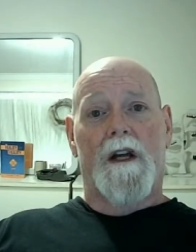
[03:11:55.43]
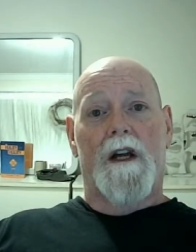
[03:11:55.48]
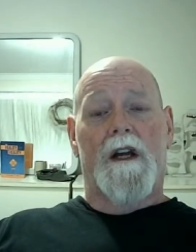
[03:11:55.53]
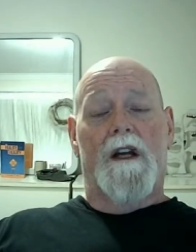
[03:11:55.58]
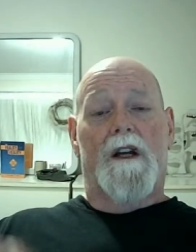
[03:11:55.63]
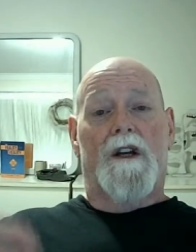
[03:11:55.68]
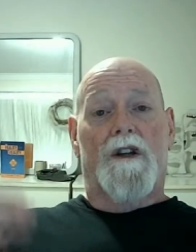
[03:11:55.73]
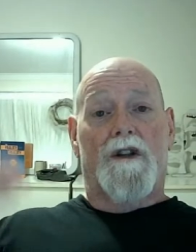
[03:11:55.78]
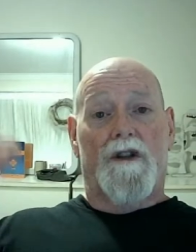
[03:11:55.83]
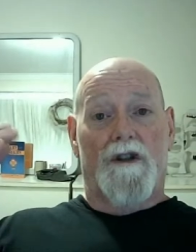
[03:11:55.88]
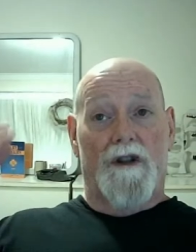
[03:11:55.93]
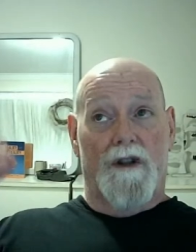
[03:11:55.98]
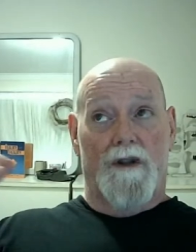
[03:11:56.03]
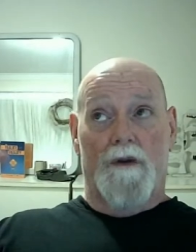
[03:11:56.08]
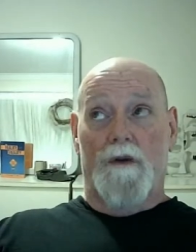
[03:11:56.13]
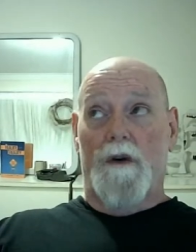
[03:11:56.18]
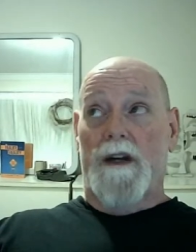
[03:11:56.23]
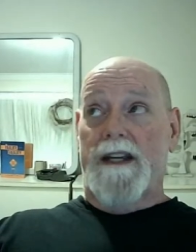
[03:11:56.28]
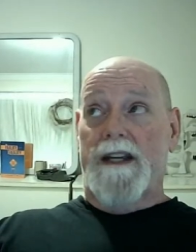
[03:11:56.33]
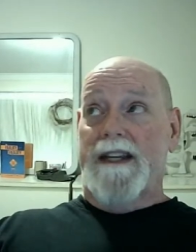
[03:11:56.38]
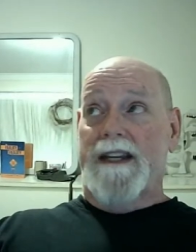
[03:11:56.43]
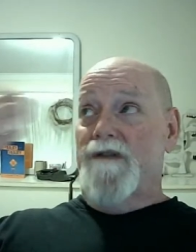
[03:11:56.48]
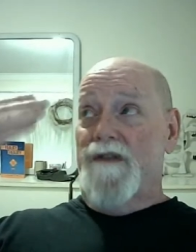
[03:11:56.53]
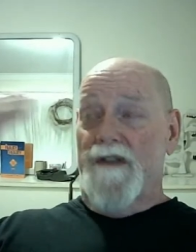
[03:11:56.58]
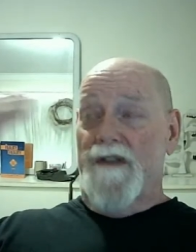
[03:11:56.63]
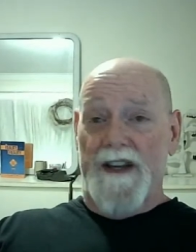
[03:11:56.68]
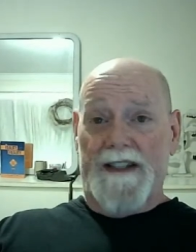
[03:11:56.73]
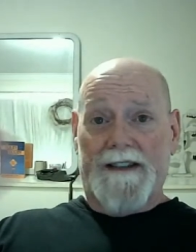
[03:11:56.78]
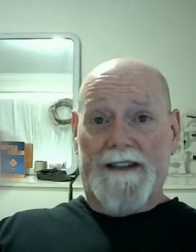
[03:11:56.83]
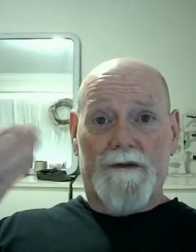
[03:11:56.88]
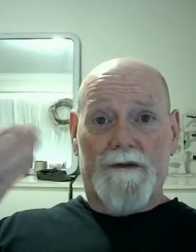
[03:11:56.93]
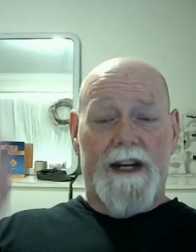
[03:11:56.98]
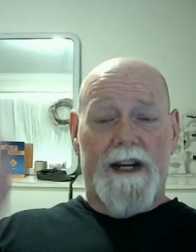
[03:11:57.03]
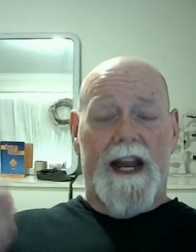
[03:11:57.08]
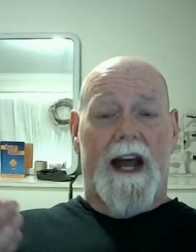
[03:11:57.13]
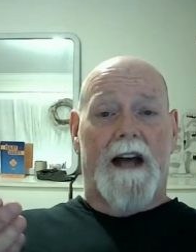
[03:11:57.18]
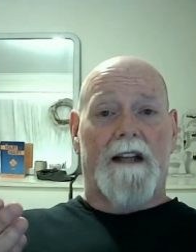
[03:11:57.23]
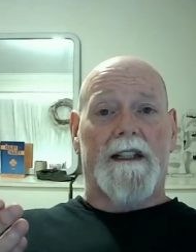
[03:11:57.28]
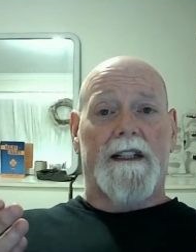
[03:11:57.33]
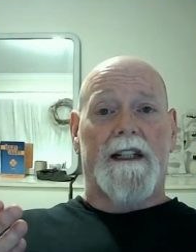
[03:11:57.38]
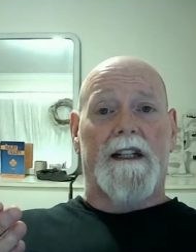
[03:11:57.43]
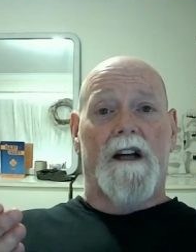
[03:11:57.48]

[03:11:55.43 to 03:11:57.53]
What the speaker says: You, in this reality,